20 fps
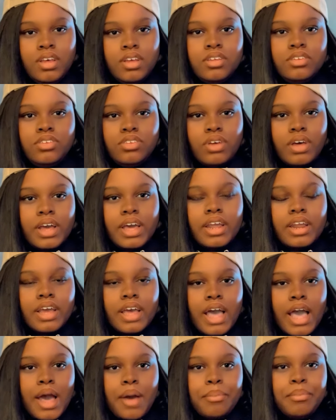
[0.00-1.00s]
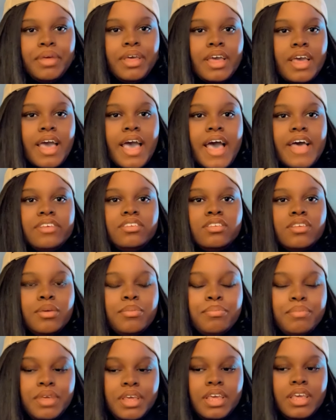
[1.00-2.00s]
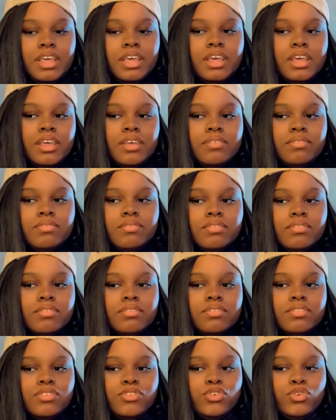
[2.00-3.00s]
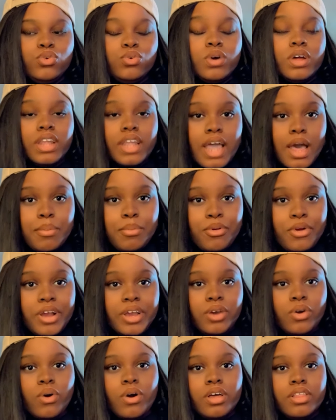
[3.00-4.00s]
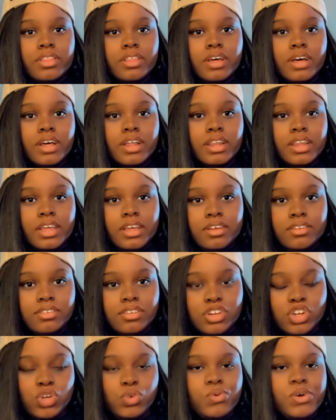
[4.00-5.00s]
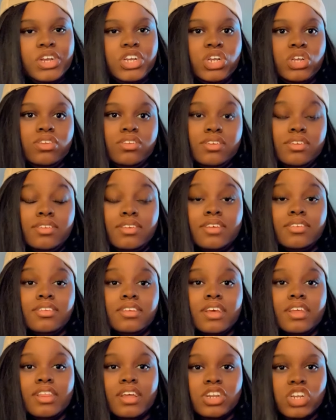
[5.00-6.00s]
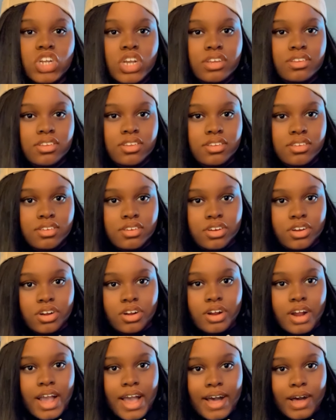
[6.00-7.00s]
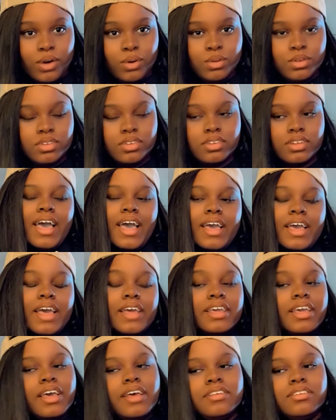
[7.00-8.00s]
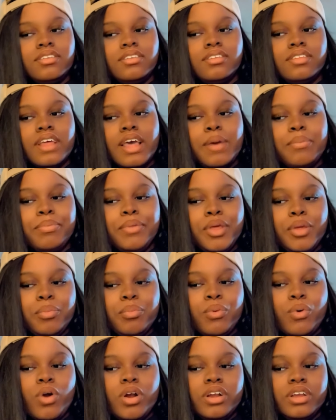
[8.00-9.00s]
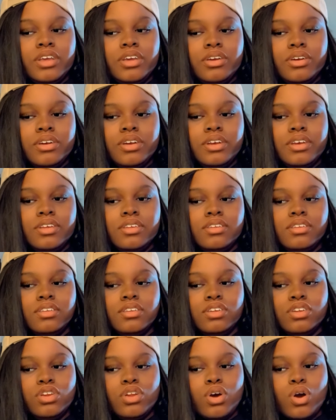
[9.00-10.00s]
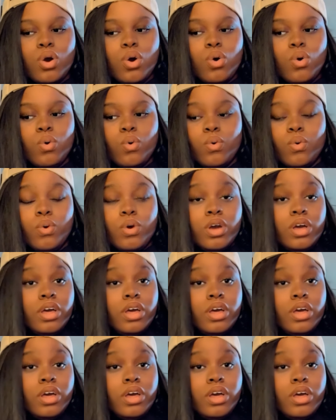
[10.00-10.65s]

So I got a comment asking me to elaborate on the Aaliyah situation since I say that Jay-Z took her out. I guess that people are curious to know,